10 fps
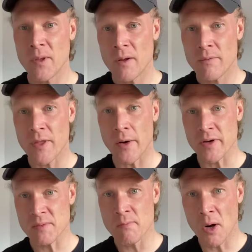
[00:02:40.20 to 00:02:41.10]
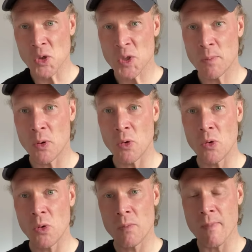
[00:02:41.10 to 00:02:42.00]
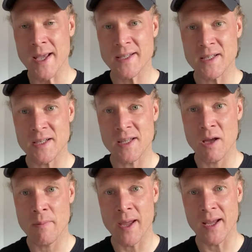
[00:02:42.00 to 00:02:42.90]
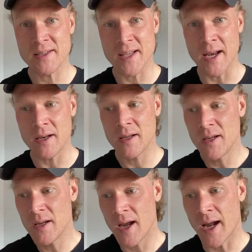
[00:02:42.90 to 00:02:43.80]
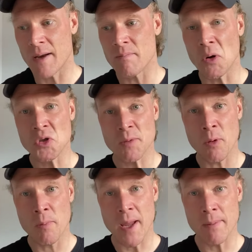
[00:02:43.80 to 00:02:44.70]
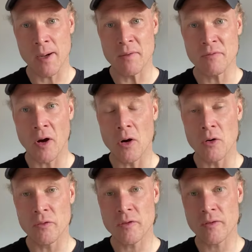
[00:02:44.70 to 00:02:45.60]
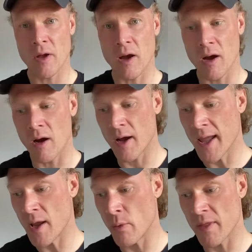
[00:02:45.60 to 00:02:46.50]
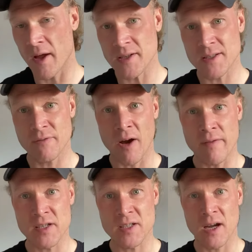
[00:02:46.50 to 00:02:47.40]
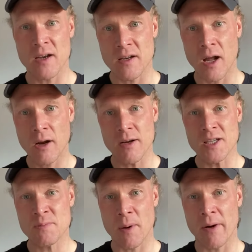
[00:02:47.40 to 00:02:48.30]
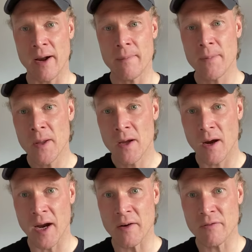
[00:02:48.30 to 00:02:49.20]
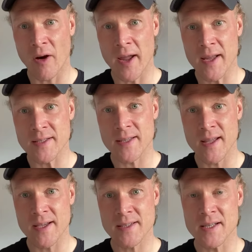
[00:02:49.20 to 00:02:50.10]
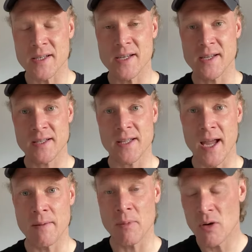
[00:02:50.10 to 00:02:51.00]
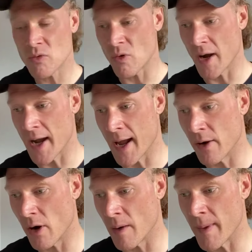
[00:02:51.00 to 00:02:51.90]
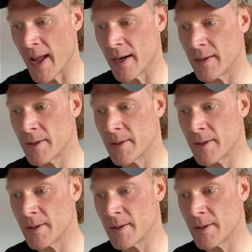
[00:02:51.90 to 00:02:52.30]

there is multiple messages that are being sent and multiple people involved that are here with us. The Father, Son, and Holy Spirit, I invite into this in Jesus' name right now. Amen.